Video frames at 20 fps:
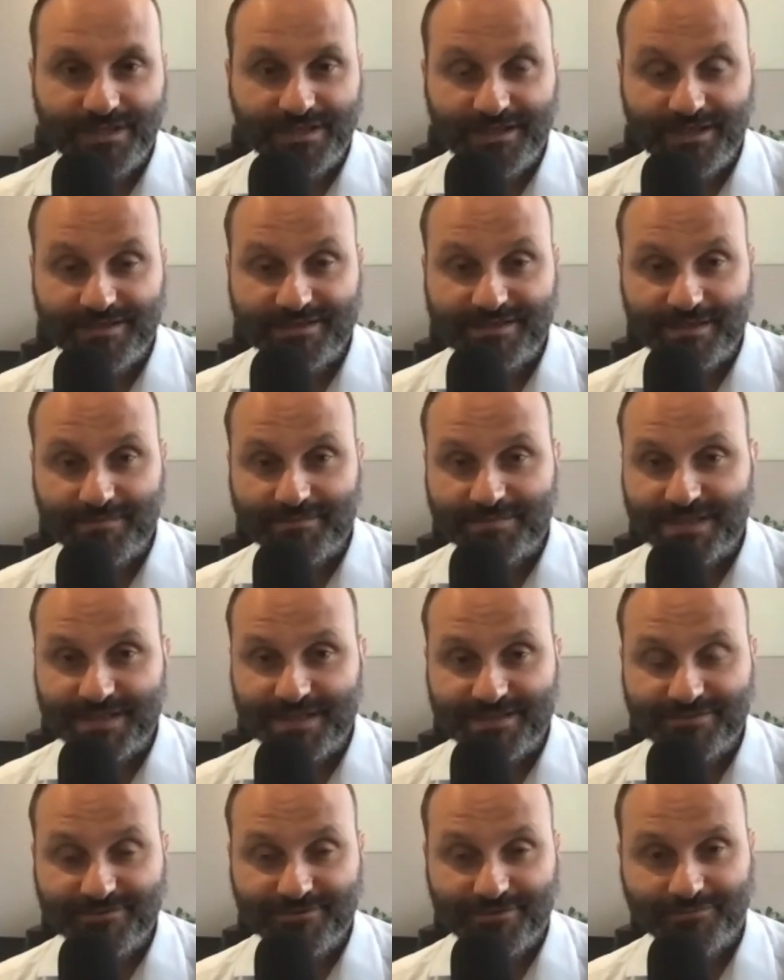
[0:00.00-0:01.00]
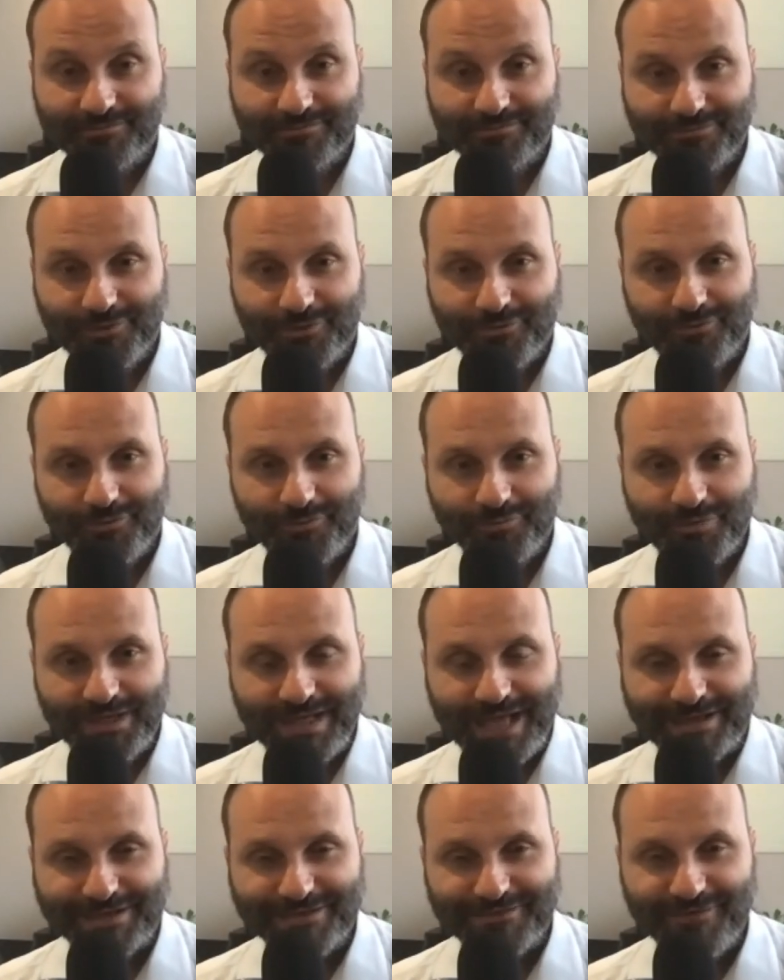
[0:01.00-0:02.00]
in some sense not not not
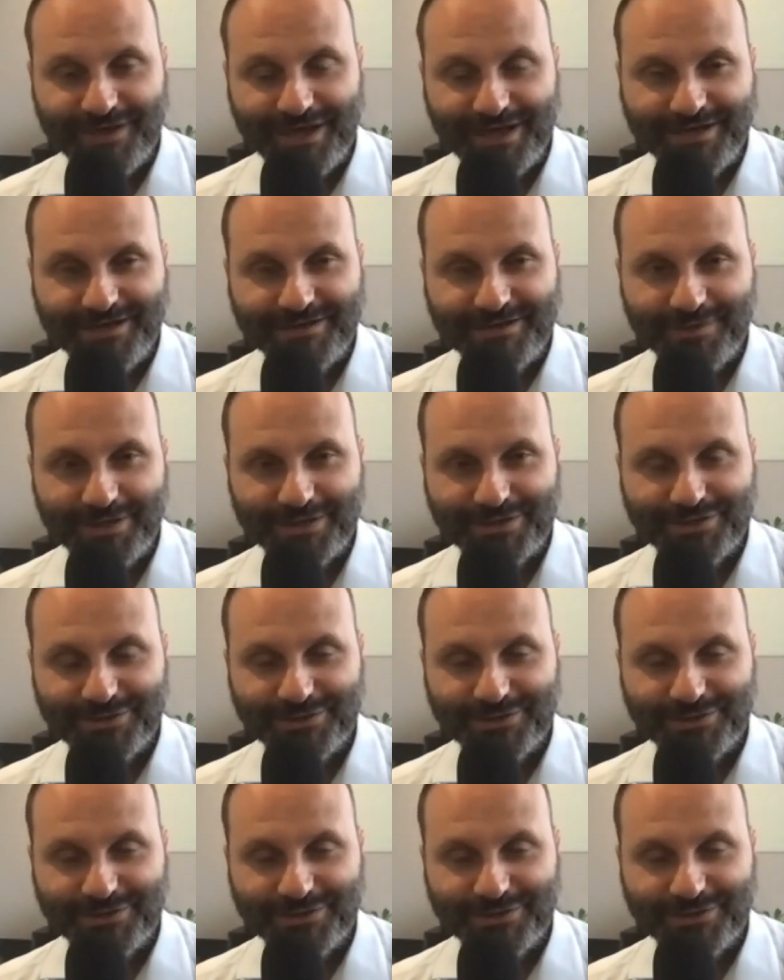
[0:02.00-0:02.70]
being activated much at